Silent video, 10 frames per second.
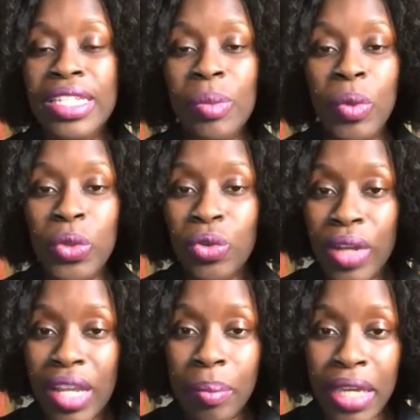to both
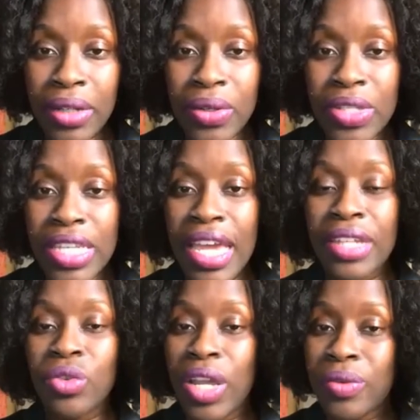grant makers
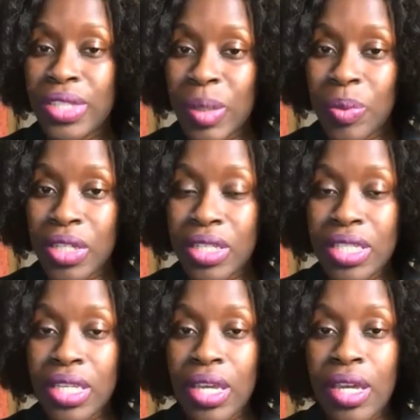and grant recipients.